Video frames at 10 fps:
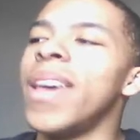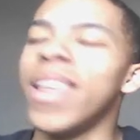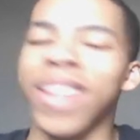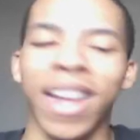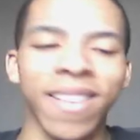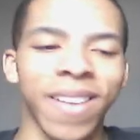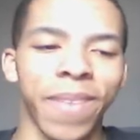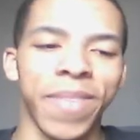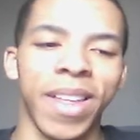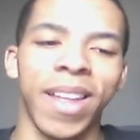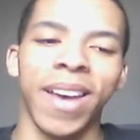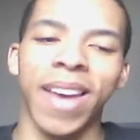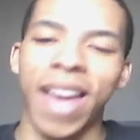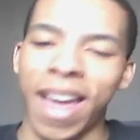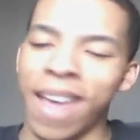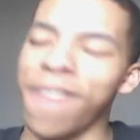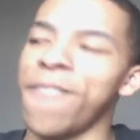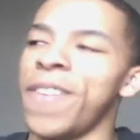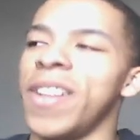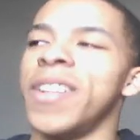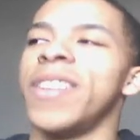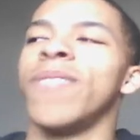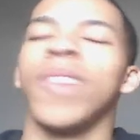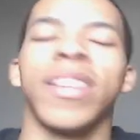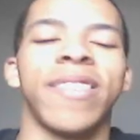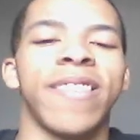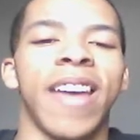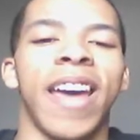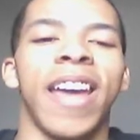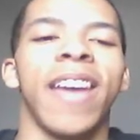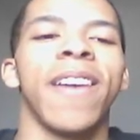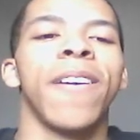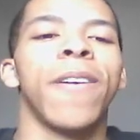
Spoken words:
That's something a villain would say.